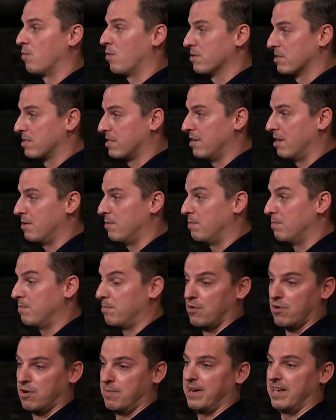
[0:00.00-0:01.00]
that want to know
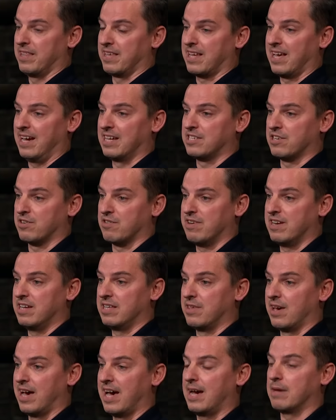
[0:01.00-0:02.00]
more about the category,
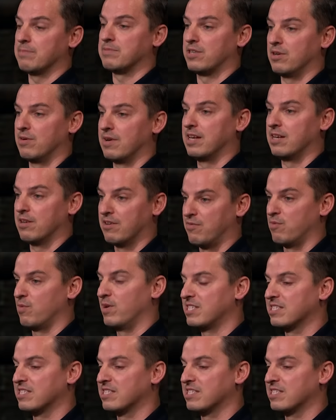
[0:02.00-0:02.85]
that absolutely love